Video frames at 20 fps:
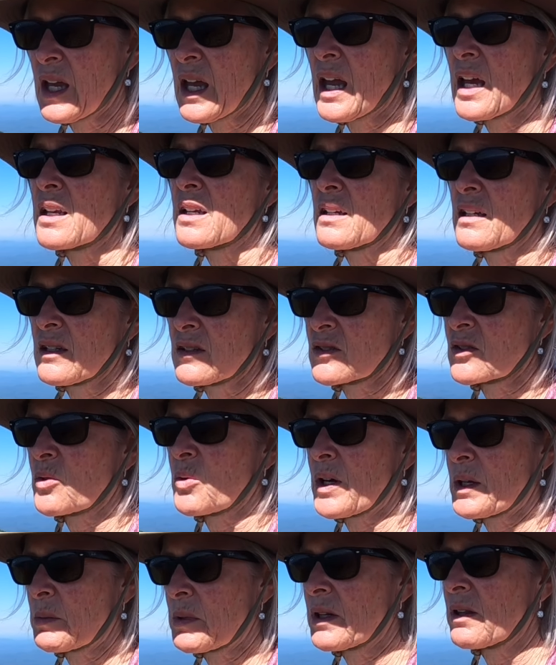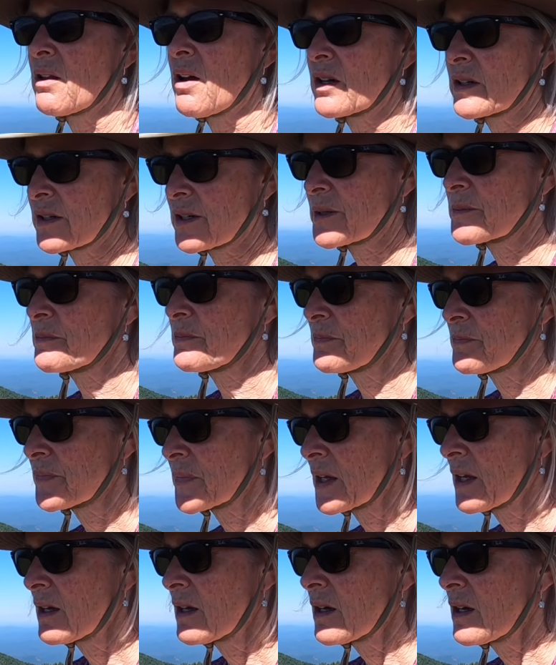and it is quite a bit longer.
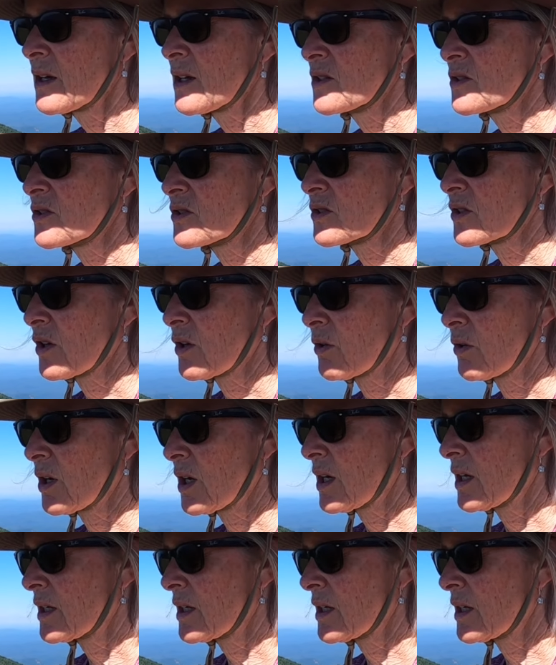So